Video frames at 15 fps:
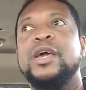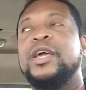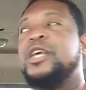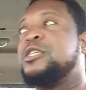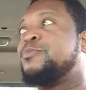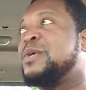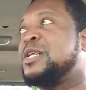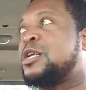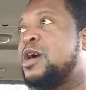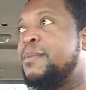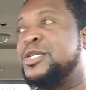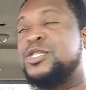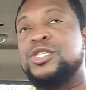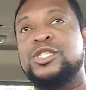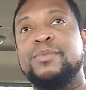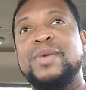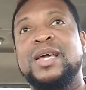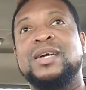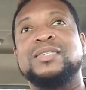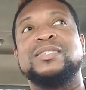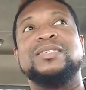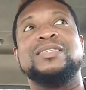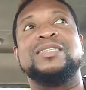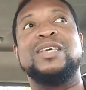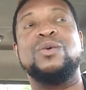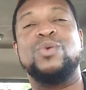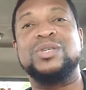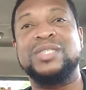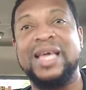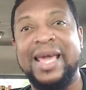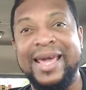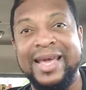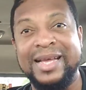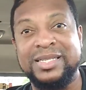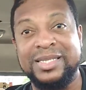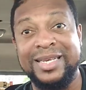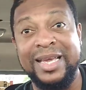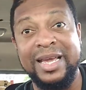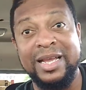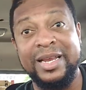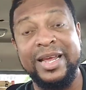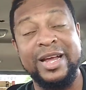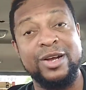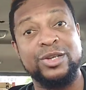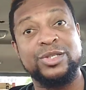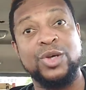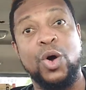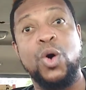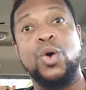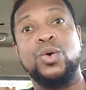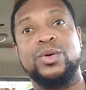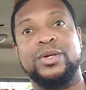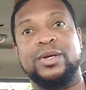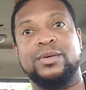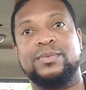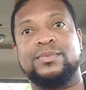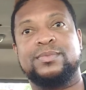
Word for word: He's been coming to Jamaica since he was 18 years old.